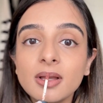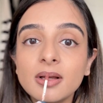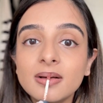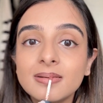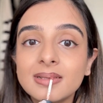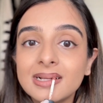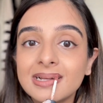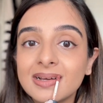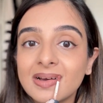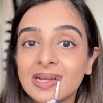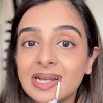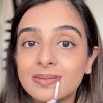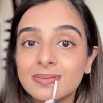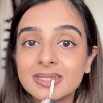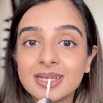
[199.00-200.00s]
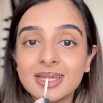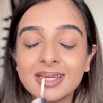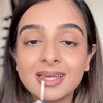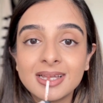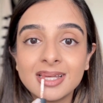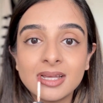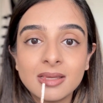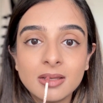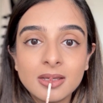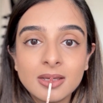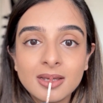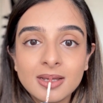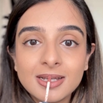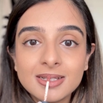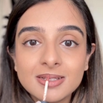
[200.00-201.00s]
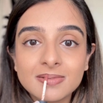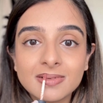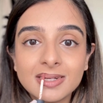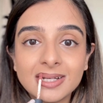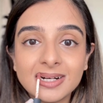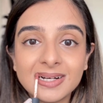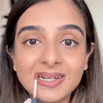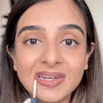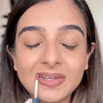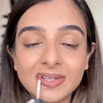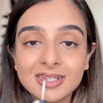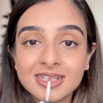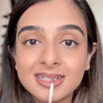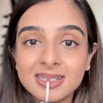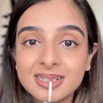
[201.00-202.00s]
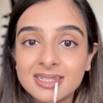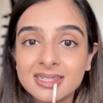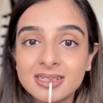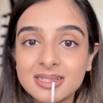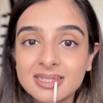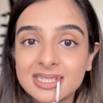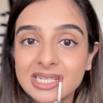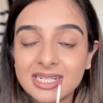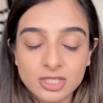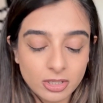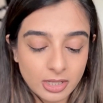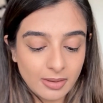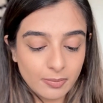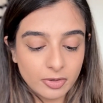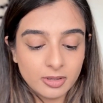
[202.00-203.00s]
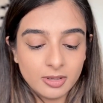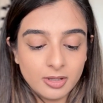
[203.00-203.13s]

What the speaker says: with a liquid lipstick. It's really hard to see this on camera.